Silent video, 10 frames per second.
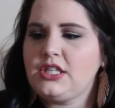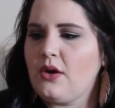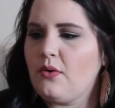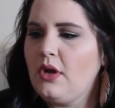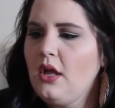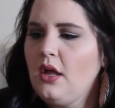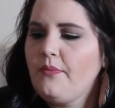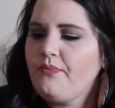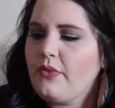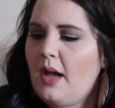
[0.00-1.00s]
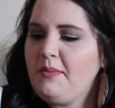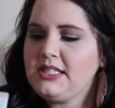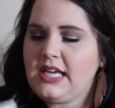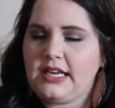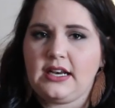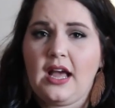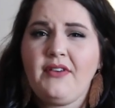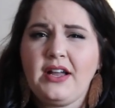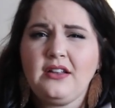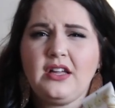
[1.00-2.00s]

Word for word: So I'm excited. I've had a